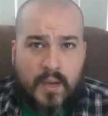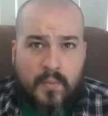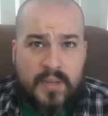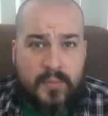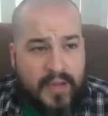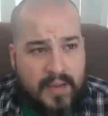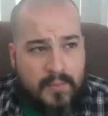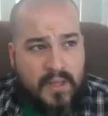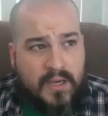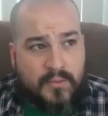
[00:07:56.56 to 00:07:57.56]
People
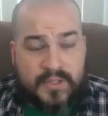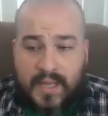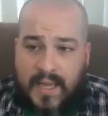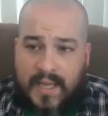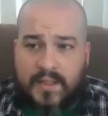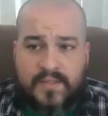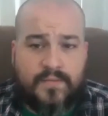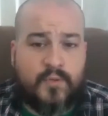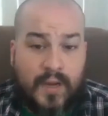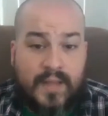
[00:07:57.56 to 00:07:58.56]
came in and it was, hey,
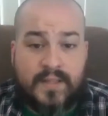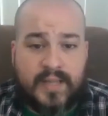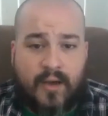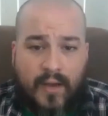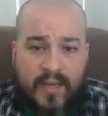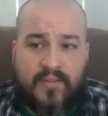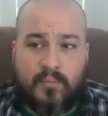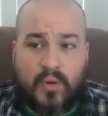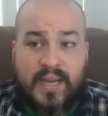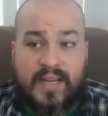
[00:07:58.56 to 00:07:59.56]
let's try this out. And if
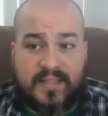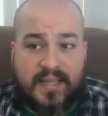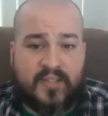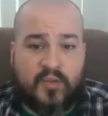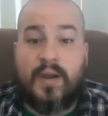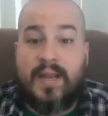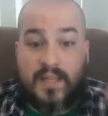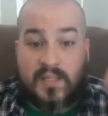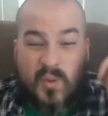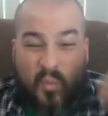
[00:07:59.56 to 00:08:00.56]
it breaks, that's great
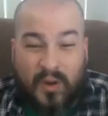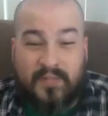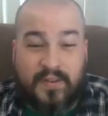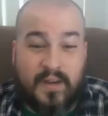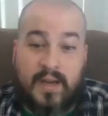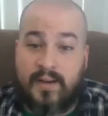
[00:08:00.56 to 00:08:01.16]
because we want to figure out how to